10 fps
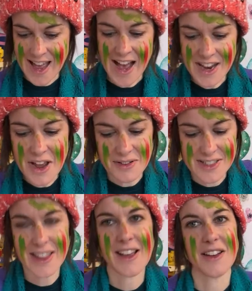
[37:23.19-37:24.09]
I know, do
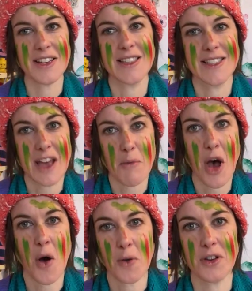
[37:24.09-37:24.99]
you think I need to set up a
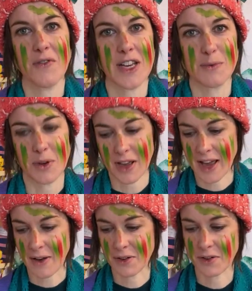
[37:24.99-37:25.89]
whole new Facebook
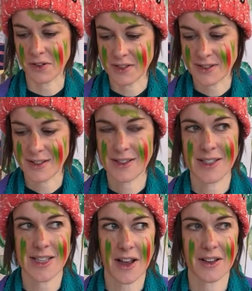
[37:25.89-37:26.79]
account called
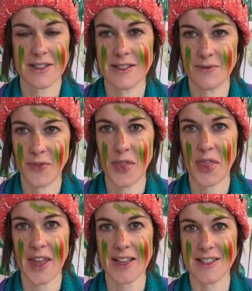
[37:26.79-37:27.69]
Science of
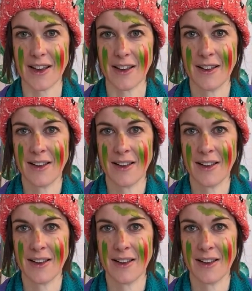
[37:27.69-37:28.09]
Theatre?